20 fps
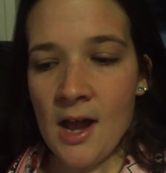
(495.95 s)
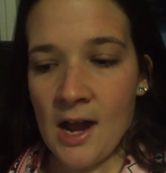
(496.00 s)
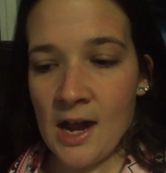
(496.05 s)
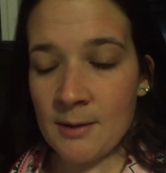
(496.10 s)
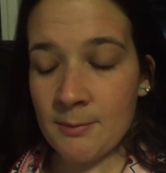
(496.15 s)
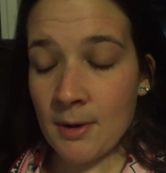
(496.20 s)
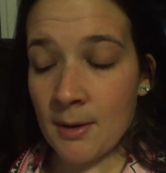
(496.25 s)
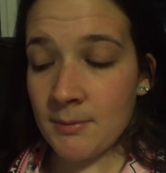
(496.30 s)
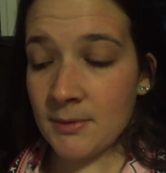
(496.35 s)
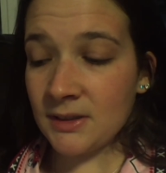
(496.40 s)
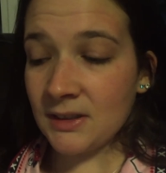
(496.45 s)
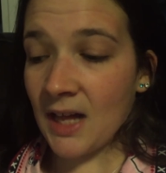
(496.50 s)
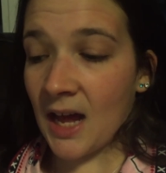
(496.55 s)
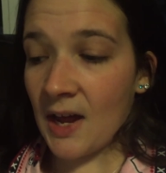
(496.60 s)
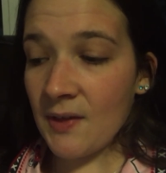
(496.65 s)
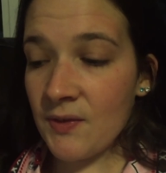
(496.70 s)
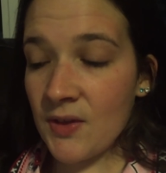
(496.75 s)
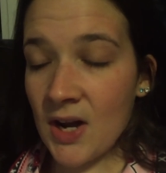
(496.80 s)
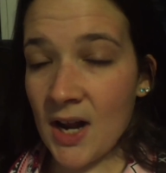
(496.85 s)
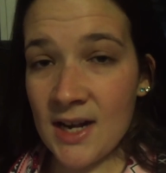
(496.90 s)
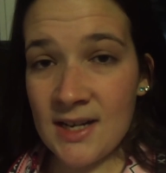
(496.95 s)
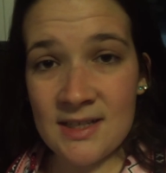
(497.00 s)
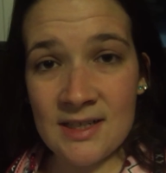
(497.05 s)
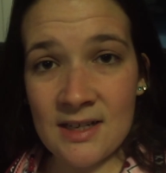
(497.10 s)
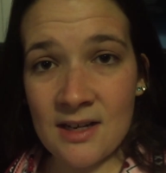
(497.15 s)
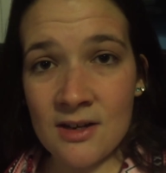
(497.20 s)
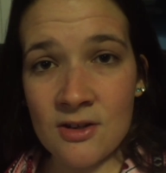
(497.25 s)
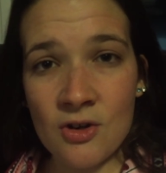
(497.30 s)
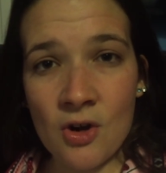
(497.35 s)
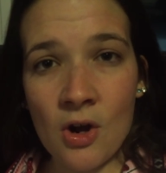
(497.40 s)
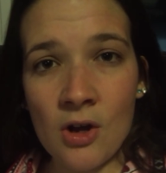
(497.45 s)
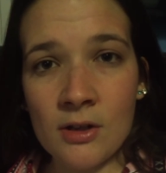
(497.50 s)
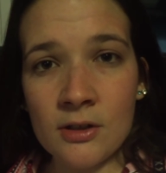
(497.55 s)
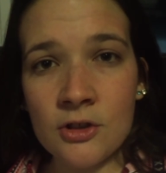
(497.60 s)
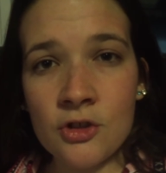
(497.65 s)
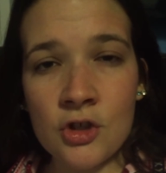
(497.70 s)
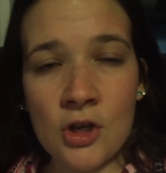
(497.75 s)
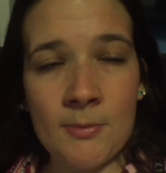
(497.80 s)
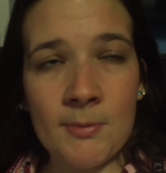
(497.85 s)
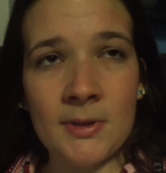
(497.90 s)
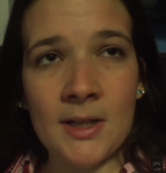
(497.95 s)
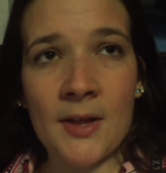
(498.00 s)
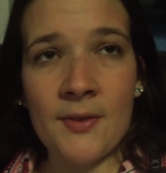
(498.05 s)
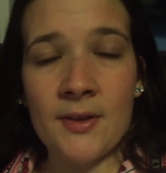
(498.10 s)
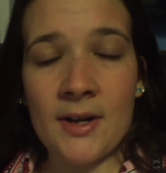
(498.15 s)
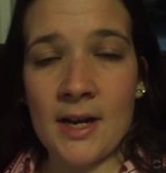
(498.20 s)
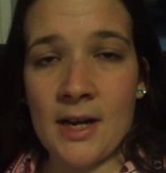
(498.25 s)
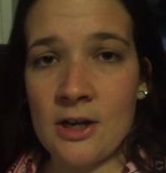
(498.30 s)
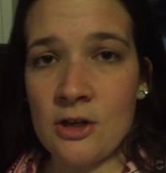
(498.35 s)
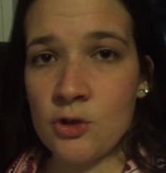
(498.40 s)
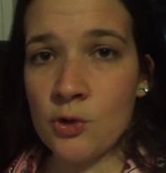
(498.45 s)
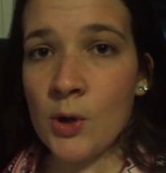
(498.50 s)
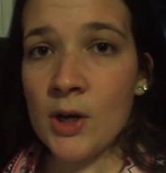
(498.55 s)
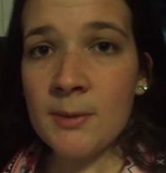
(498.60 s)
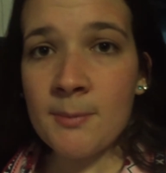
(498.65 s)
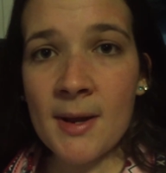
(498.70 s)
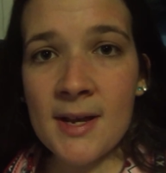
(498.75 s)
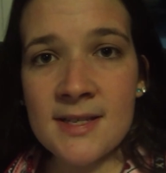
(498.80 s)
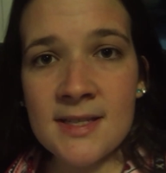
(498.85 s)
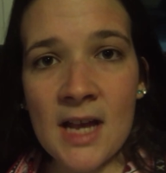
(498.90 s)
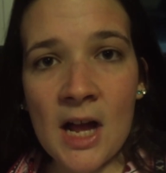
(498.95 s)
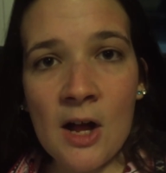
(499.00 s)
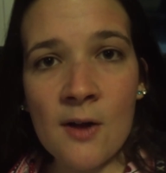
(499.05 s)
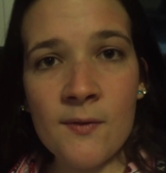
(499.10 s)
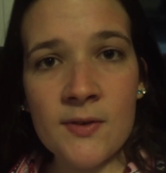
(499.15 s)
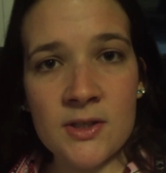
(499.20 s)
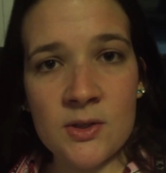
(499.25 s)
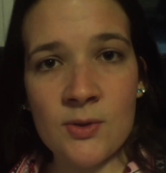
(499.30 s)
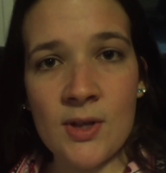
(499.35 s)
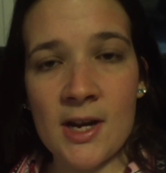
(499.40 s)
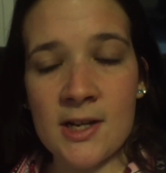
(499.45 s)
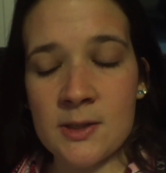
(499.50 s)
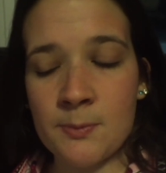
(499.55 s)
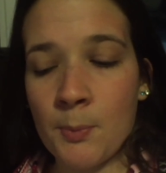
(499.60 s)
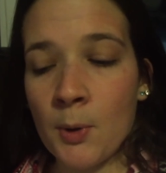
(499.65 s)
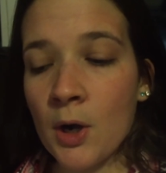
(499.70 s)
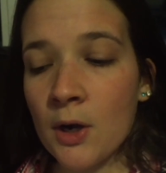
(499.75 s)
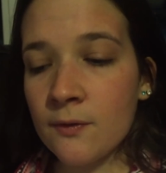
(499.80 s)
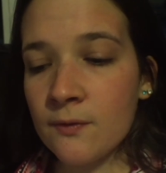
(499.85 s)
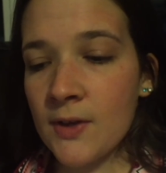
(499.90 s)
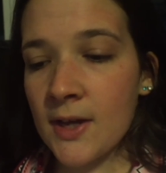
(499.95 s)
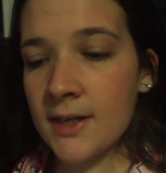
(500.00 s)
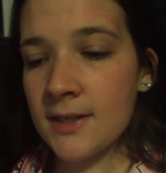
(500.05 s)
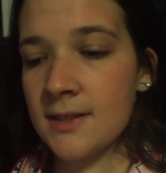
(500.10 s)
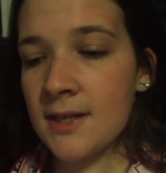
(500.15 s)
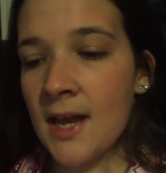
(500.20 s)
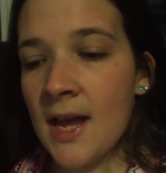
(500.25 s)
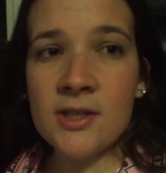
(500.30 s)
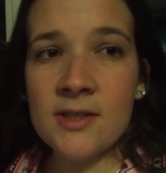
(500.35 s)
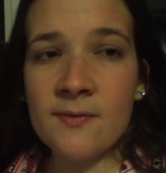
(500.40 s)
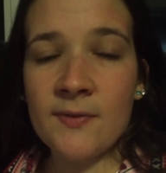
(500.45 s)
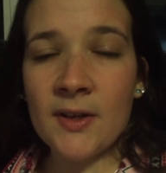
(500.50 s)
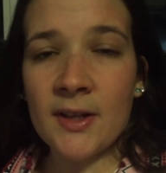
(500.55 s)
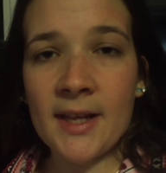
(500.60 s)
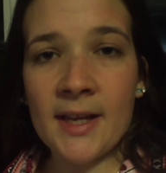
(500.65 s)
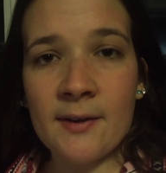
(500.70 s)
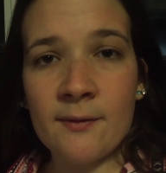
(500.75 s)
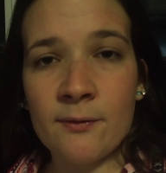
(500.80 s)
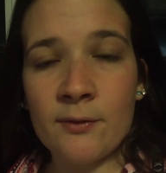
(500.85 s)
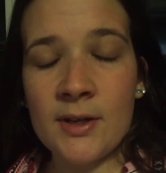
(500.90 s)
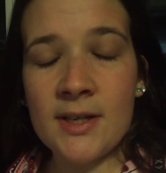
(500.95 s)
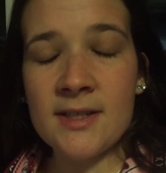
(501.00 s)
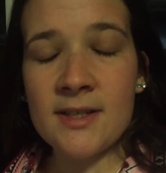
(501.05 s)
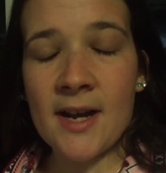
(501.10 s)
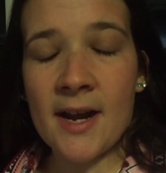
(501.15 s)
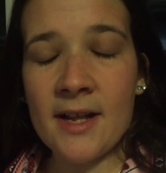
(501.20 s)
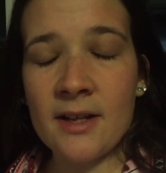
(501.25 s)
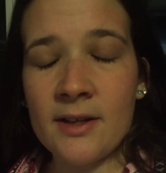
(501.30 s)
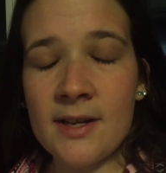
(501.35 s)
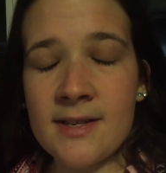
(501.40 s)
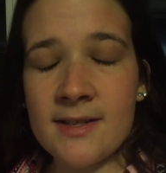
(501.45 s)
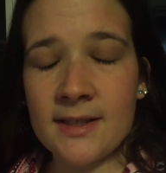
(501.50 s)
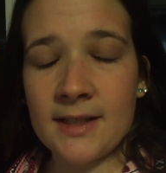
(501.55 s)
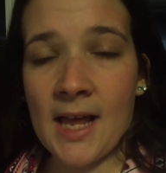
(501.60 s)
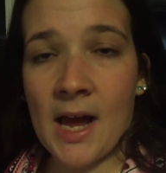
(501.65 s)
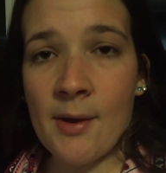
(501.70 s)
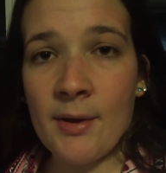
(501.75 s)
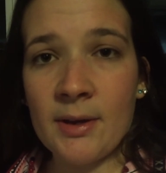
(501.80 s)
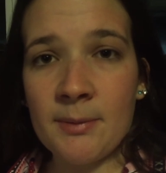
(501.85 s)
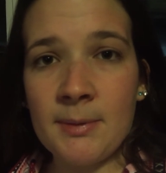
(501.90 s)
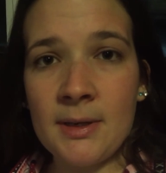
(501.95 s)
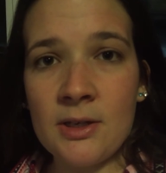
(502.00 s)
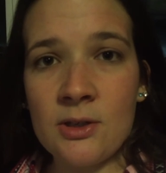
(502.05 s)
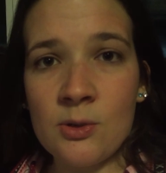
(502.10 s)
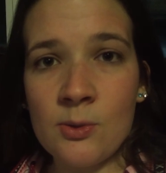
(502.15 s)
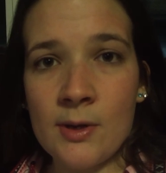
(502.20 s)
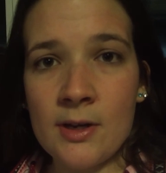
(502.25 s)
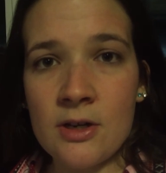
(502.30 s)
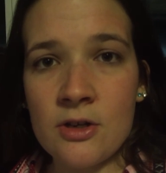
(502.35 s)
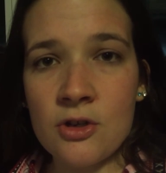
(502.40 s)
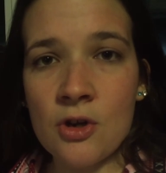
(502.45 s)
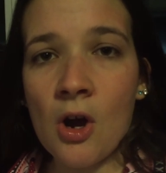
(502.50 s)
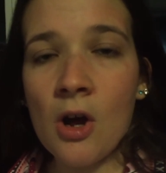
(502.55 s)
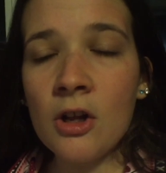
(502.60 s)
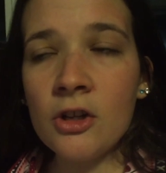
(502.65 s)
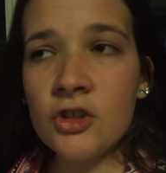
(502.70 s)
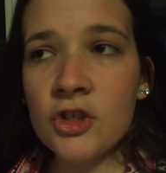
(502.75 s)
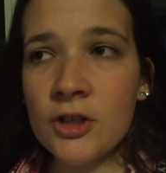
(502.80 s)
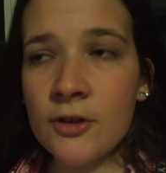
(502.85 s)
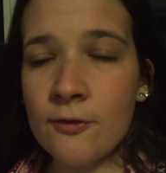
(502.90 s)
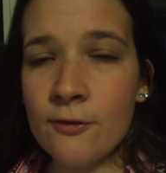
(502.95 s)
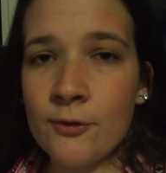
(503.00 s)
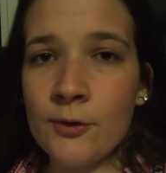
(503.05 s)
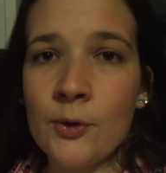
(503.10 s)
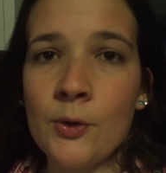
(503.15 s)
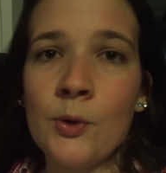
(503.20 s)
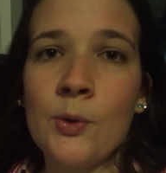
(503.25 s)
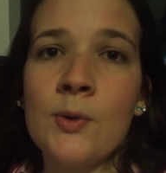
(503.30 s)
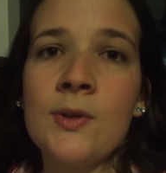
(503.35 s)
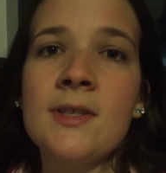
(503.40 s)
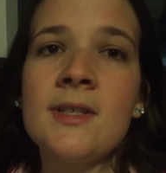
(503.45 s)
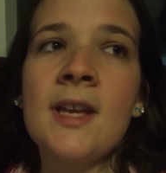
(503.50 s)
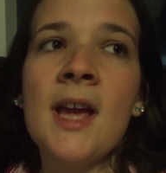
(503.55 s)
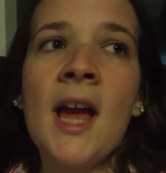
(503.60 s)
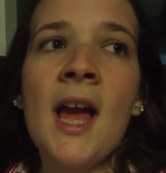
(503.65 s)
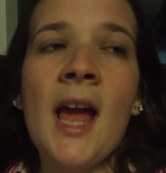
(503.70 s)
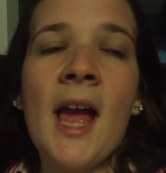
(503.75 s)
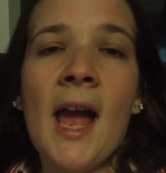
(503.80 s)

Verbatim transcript: Um, I'm glad that I did indulge. I'm glad that I enjoyed myself, so that is perfect. Just feel like freestyle is allowing me to indulge in foods